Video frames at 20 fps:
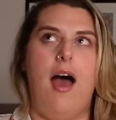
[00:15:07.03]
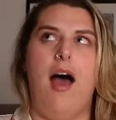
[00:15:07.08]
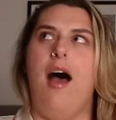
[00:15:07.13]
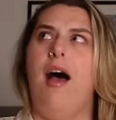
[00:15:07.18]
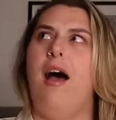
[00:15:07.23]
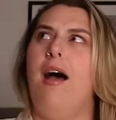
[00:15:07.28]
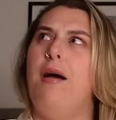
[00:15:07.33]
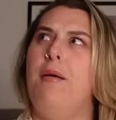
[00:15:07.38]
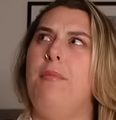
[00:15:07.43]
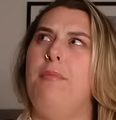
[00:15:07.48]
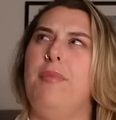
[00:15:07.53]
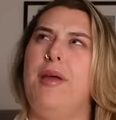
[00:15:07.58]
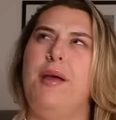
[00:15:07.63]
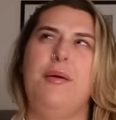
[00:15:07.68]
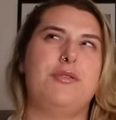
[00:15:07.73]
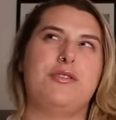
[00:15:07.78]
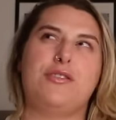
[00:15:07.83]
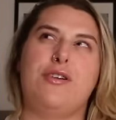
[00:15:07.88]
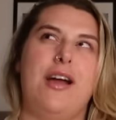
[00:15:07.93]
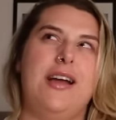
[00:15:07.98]
It
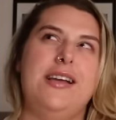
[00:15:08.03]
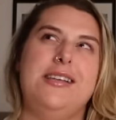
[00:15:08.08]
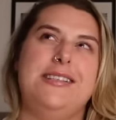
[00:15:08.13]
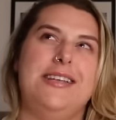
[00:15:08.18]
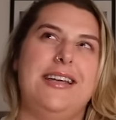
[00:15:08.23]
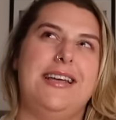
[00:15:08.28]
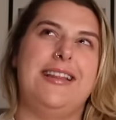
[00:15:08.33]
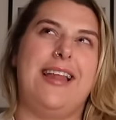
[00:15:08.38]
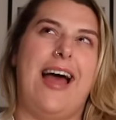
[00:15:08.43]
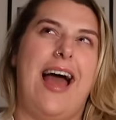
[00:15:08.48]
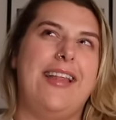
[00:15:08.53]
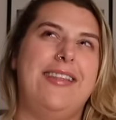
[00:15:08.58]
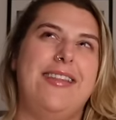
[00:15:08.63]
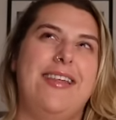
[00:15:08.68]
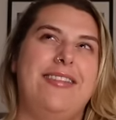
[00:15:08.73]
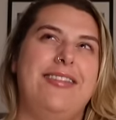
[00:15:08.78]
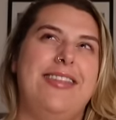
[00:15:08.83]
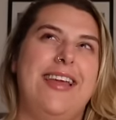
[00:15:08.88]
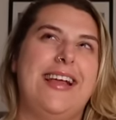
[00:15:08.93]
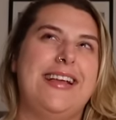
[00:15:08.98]
was crazy, like, and the
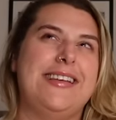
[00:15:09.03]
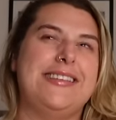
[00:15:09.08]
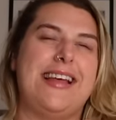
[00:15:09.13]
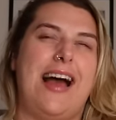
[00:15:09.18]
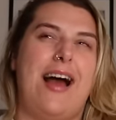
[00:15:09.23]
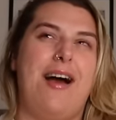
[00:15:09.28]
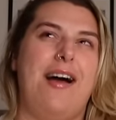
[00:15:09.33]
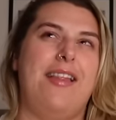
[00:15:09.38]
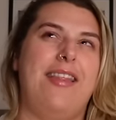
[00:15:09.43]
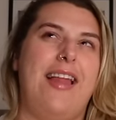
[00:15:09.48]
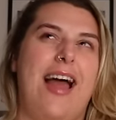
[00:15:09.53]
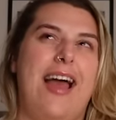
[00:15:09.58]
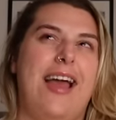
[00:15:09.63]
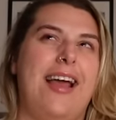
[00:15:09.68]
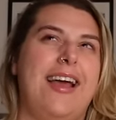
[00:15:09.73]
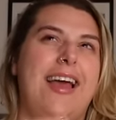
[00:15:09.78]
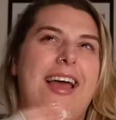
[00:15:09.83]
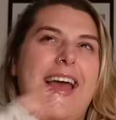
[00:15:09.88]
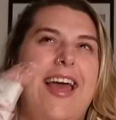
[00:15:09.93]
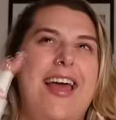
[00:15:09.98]
things that,
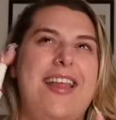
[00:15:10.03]
like,